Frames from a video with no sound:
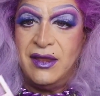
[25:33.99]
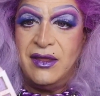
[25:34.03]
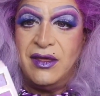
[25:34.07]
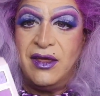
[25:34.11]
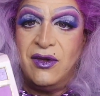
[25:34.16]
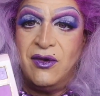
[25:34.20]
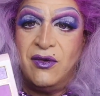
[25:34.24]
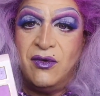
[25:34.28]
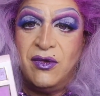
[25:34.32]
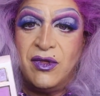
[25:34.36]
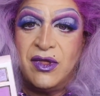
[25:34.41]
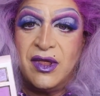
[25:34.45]

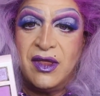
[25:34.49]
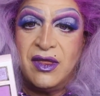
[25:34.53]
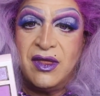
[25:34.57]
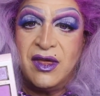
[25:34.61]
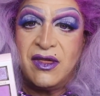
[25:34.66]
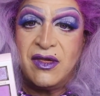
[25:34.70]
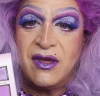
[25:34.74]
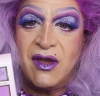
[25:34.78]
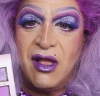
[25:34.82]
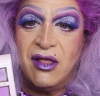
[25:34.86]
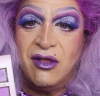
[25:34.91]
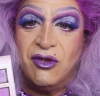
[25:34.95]
to use
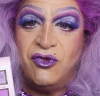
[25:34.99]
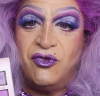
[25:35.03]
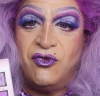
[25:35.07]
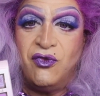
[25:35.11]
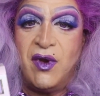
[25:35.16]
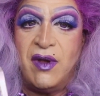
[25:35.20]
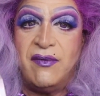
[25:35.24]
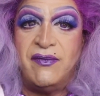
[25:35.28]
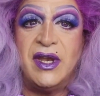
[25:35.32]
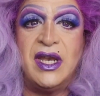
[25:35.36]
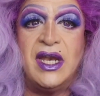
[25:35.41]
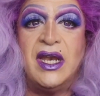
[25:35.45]
this color
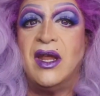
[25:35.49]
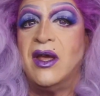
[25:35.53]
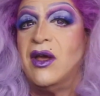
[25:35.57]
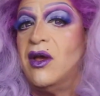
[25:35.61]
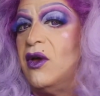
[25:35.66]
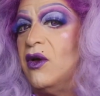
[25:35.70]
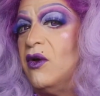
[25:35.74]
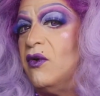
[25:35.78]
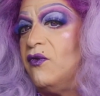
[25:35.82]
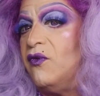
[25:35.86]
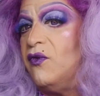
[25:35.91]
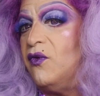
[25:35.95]
Driven
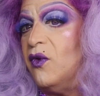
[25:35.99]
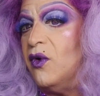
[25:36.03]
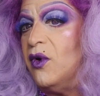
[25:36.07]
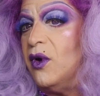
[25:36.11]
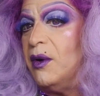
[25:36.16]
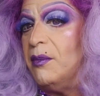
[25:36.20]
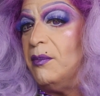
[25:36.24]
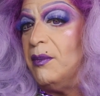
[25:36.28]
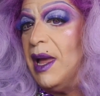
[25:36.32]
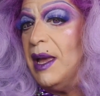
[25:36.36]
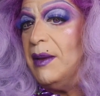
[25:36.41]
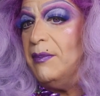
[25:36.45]

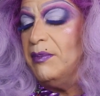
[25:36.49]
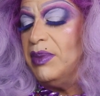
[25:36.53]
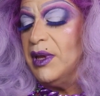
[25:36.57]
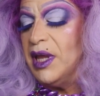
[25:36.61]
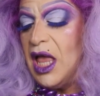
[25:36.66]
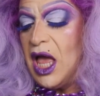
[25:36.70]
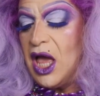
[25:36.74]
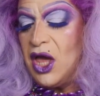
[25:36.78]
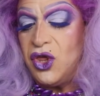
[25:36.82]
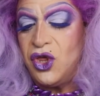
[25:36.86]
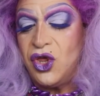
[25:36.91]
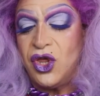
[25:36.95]
for my
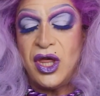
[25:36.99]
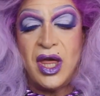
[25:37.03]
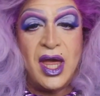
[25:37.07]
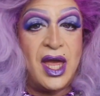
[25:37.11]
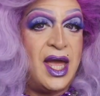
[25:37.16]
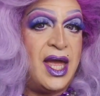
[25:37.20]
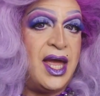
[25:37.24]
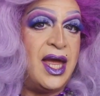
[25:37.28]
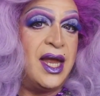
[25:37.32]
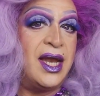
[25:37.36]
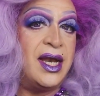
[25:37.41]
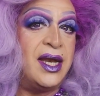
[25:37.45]
blush
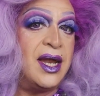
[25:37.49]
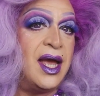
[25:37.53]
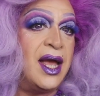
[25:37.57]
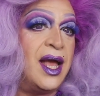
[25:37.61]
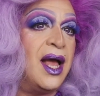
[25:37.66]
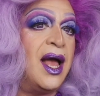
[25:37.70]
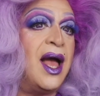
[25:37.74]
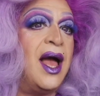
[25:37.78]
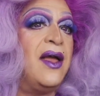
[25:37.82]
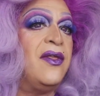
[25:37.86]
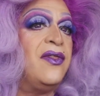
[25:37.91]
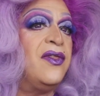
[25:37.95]
and
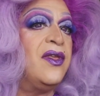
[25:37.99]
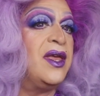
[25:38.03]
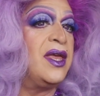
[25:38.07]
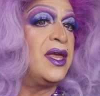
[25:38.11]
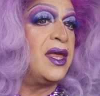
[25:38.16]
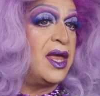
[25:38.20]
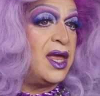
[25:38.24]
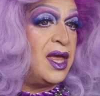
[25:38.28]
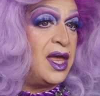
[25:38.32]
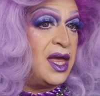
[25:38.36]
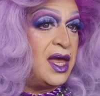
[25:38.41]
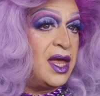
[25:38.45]
uh, I
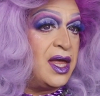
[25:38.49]
think